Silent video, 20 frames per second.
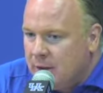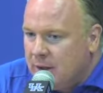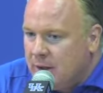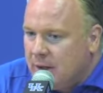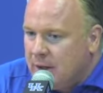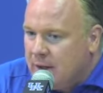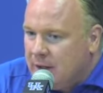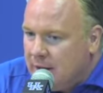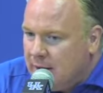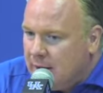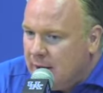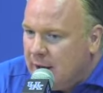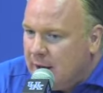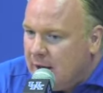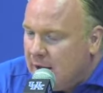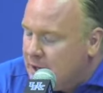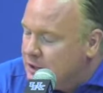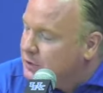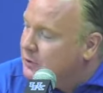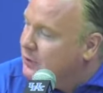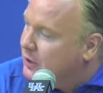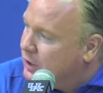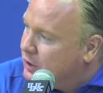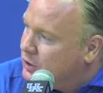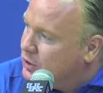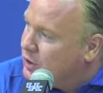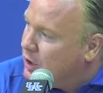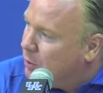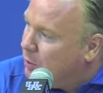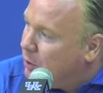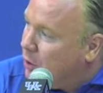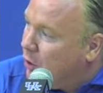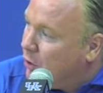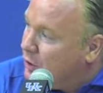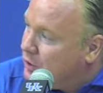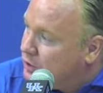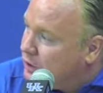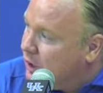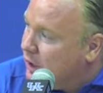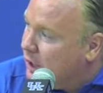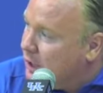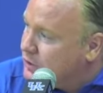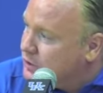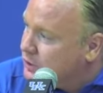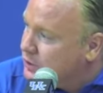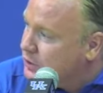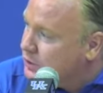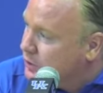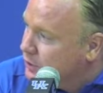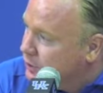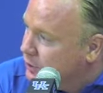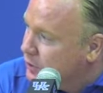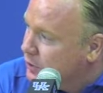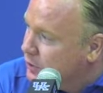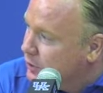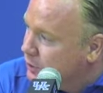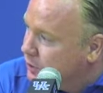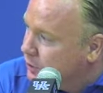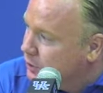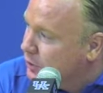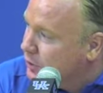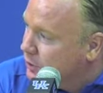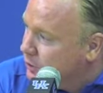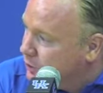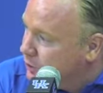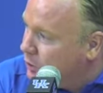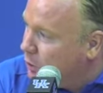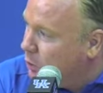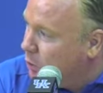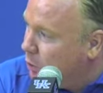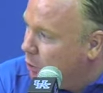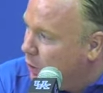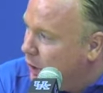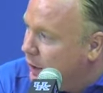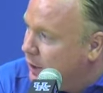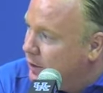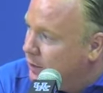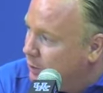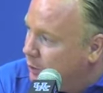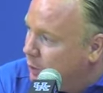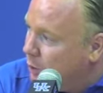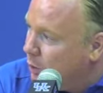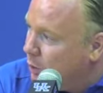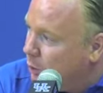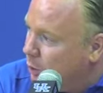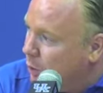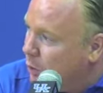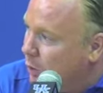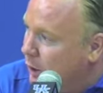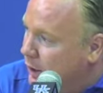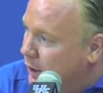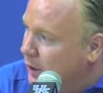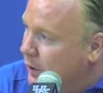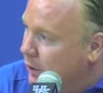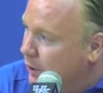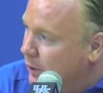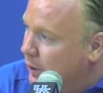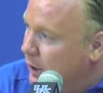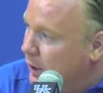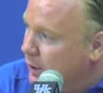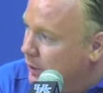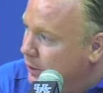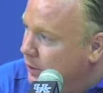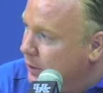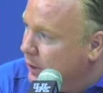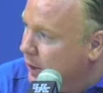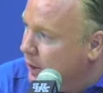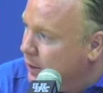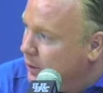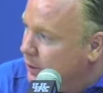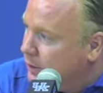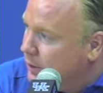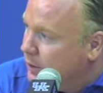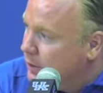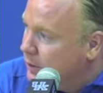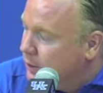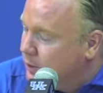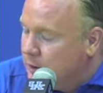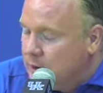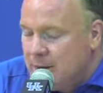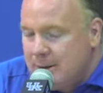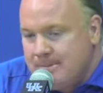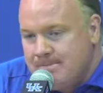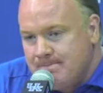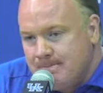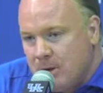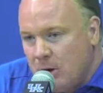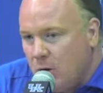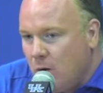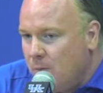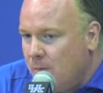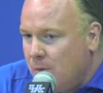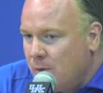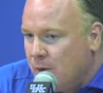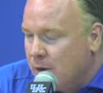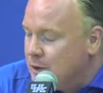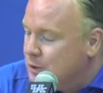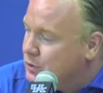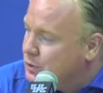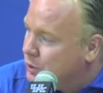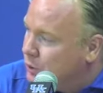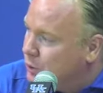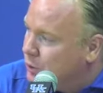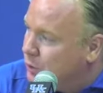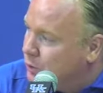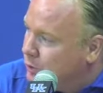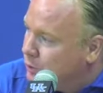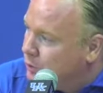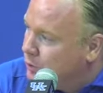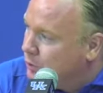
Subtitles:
He has finished up all his classes, so we're waiting on that. Yeah, hopefully soon.